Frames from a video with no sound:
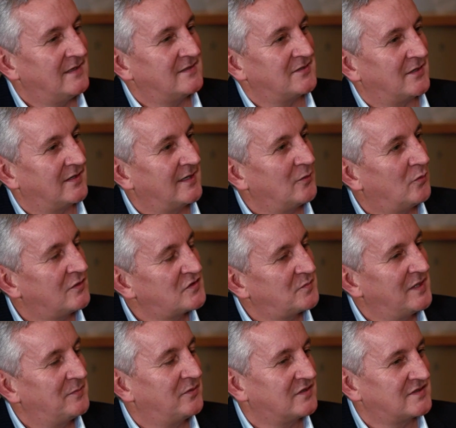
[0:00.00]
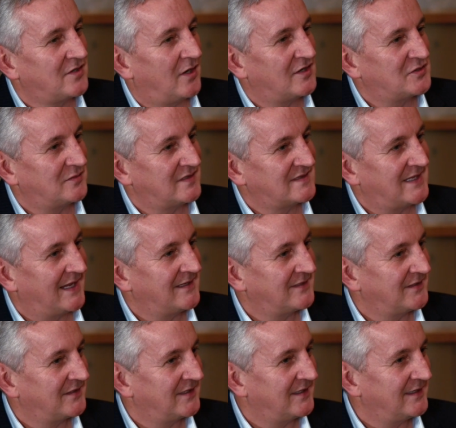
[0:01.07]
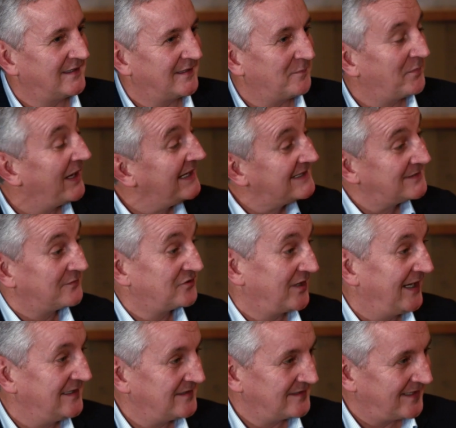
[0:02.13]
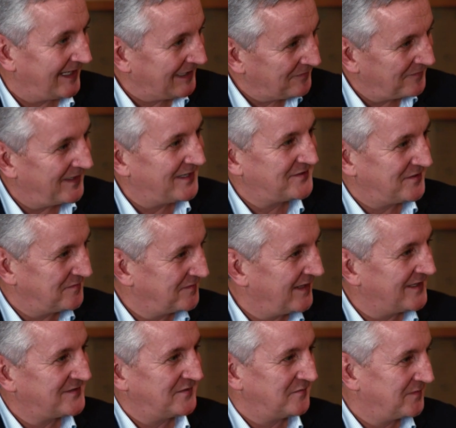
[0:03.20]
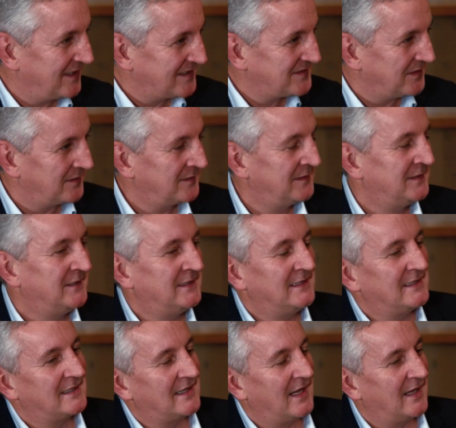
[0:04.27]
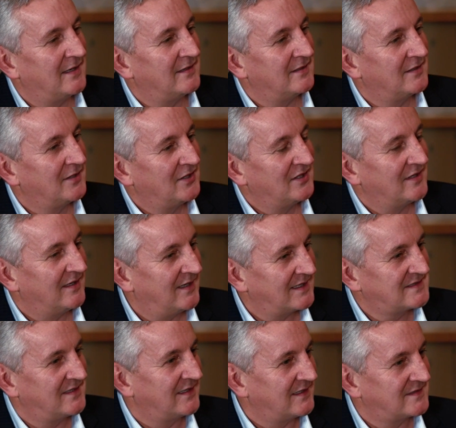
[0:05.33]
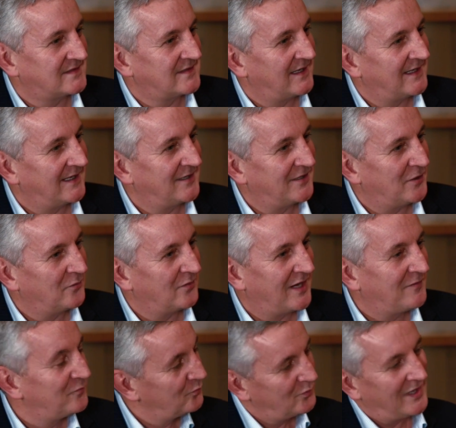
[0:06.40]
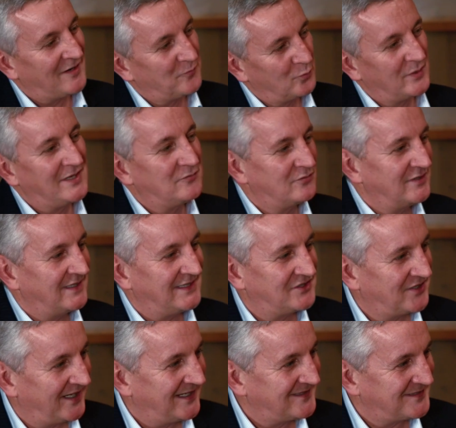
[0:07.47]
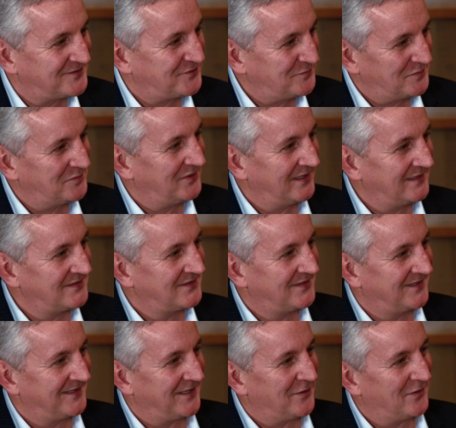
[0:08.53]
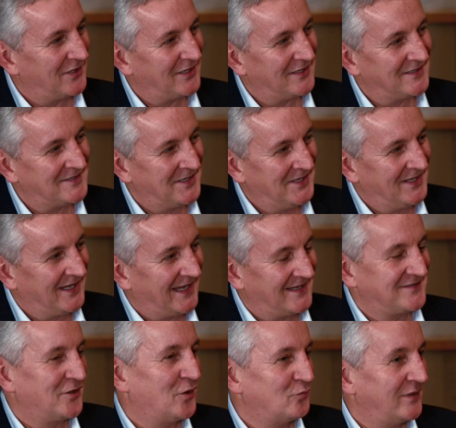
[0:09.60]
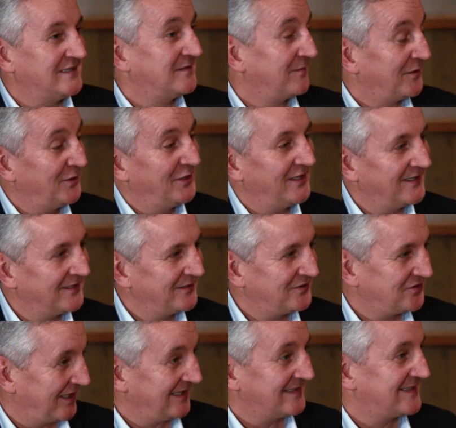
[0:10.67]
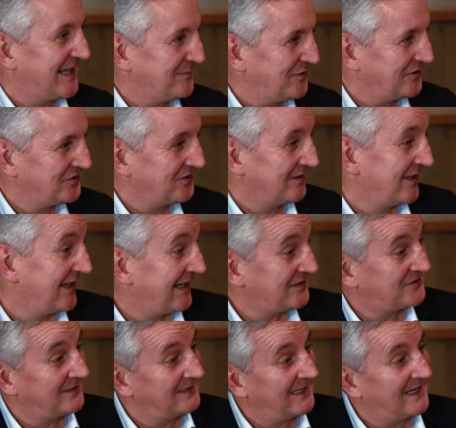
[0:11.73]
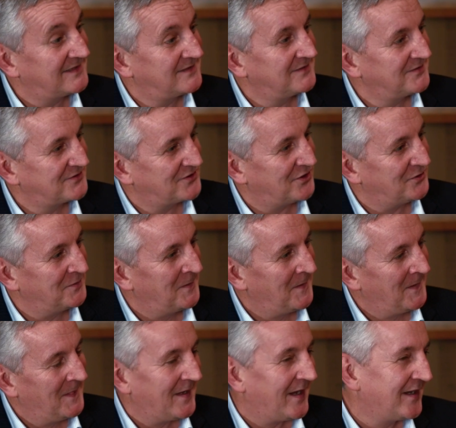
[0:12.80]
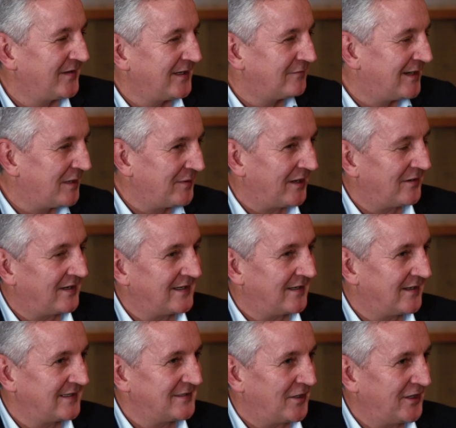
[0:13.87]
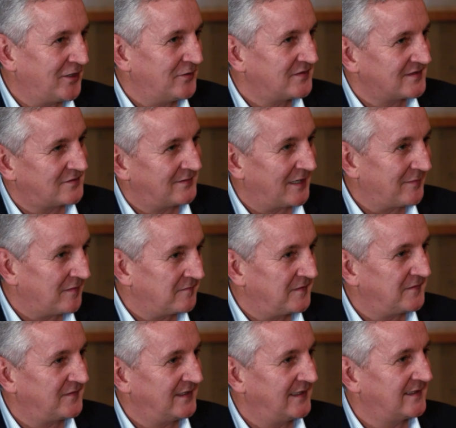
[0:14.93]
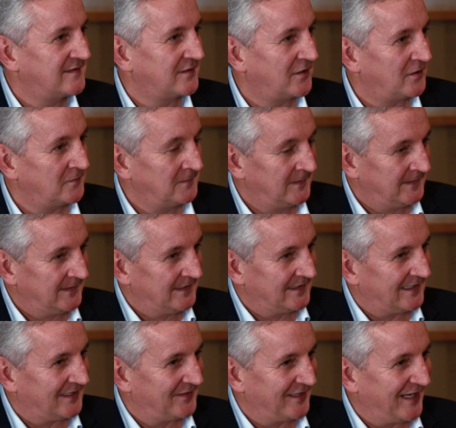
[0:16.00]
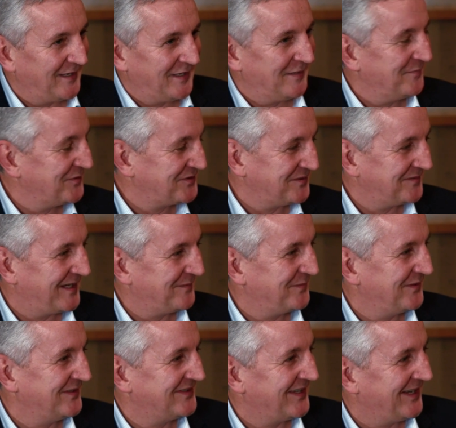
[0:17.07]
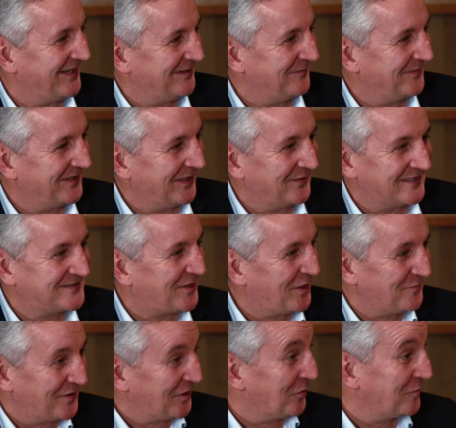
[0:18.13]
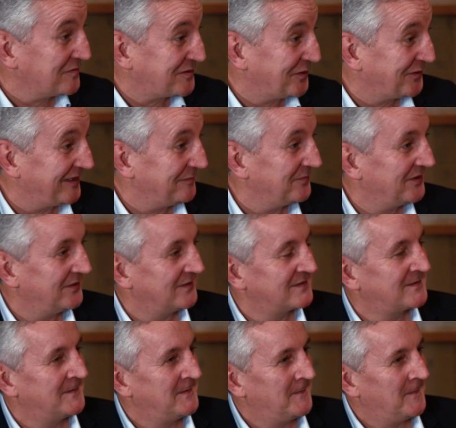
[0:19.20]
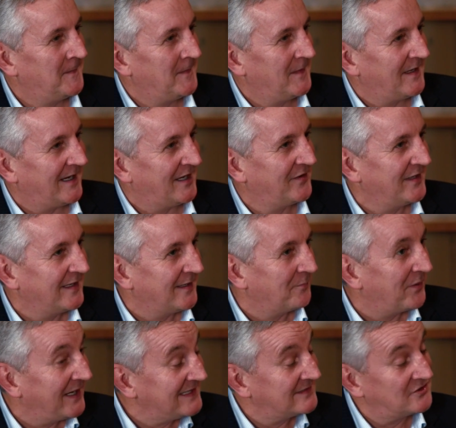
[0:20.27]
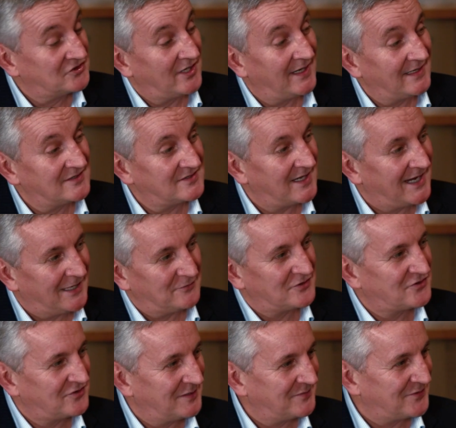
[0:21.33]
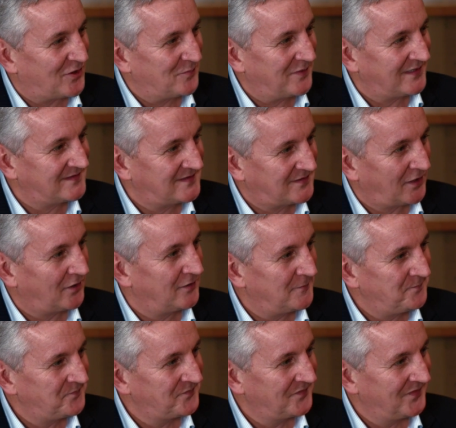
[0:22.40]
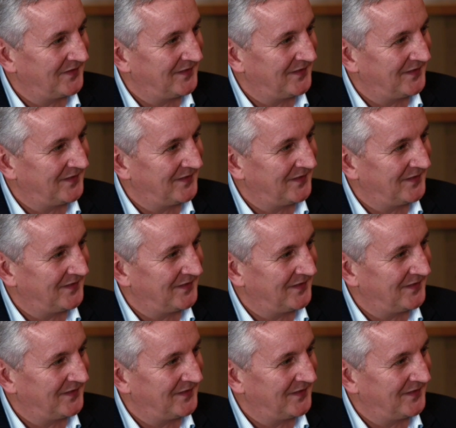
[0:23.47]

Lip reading: So I think once people start to understand that the pace of change is getting faster and faster and faster, then the next thing is to say, then, have we really changed as human beings? And has our rate of learning changed that much? And actually it hasn't. So I think around about, I noticed around about 15 years ago, I think it must have happened, at a time that no one was looking, because I think the pace of change outstripped our ability to learn.